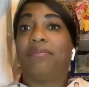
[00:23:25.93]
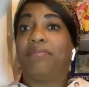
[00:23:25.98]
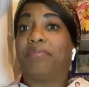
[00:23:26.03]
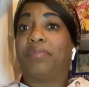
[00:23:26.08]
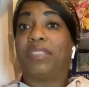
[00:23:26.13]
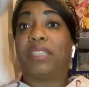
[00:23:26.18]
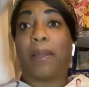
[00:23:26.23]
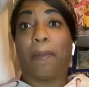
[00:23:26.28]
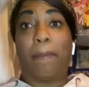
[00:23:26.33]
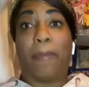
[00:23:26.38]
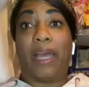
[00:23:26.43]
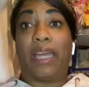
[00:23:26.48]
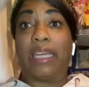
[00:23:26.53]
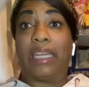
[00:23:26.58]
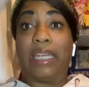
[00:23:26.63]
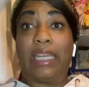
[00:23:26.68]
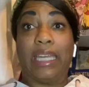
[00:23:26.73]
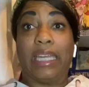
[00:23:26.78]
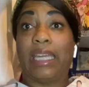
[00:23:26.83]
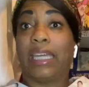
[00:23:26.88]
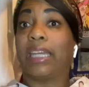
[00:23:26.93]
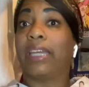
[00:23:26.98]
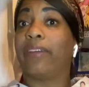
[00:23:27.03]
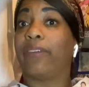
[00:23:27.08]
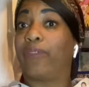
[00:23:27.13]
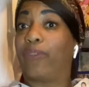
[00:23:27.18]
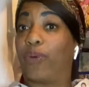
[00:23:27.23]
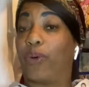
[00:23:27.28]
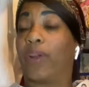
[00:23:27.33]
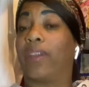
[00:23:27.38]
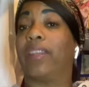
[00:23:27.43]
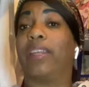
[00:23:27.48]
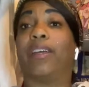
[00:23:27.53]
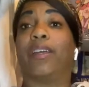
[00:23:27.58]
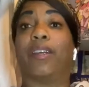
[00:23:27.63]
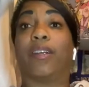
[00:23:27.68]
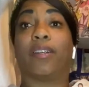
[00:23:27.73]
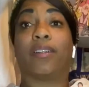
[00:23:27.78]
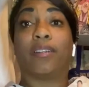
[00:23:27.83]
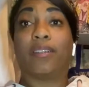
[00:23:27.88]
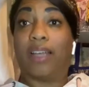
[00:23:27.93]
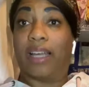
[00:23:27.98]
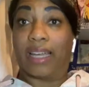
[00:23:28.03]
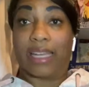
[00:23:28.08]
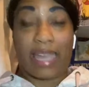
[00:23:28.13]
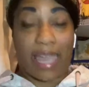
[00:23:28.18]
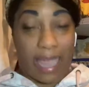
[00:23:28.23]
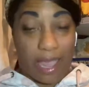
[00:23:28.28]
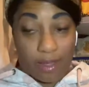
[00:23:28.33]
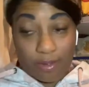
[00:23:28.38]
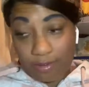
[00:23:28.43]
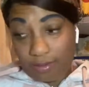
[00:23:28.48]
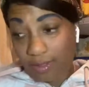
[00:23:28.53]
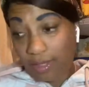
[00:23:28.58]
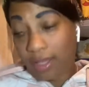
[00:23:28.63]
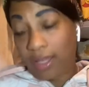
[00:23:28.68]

some money for their account.